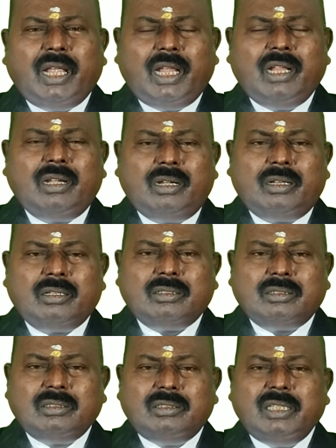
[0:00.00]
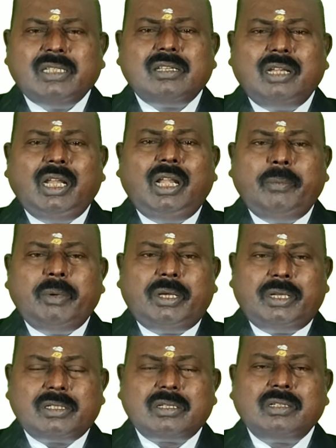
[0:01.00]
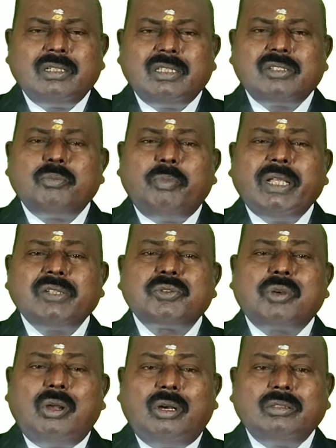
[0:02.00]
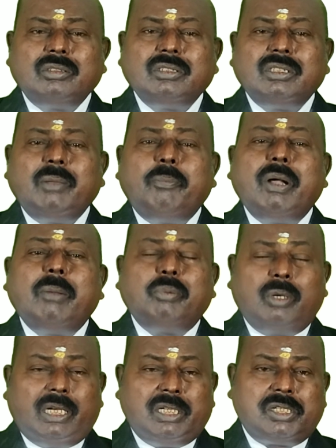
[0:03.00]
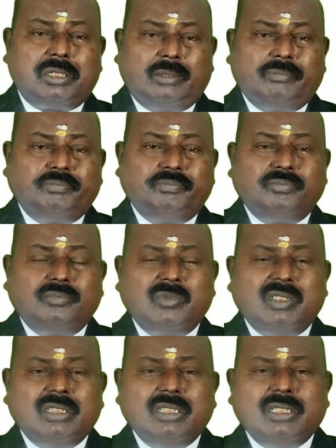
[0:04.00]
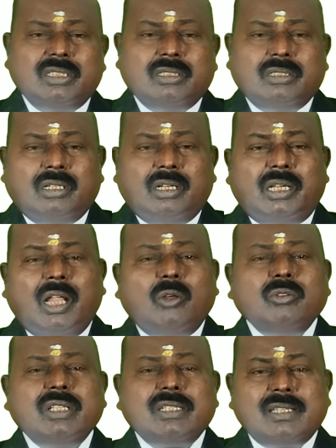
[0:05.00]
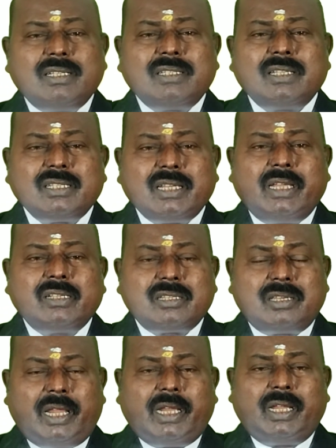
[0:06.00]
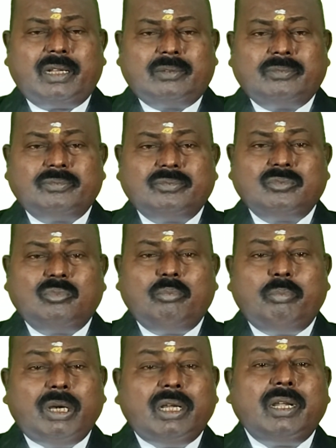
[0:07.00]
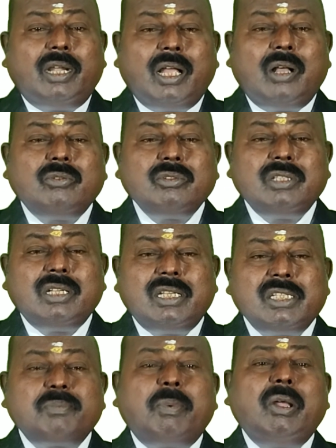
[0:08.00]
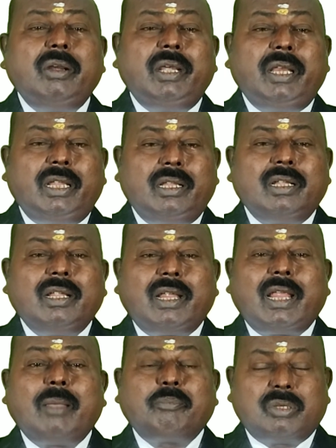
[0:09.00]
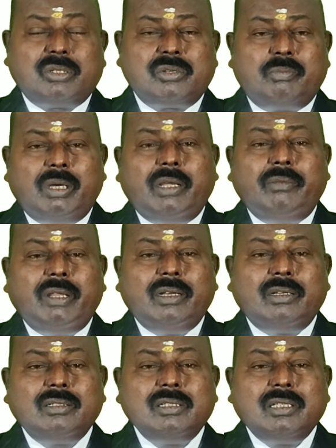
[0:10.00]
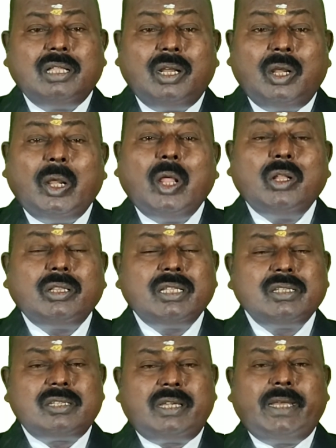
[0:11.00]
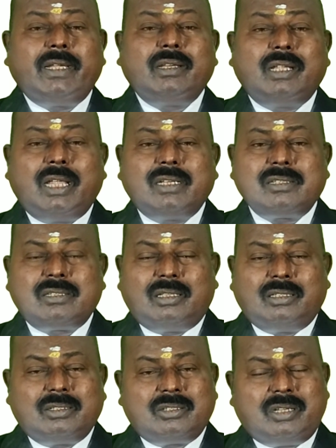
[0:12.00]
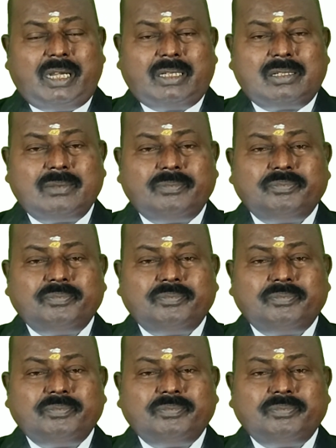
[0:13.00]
And this delimitation is based on the population. Now the census gets taken, but now the disparity happens between northern state and southern state.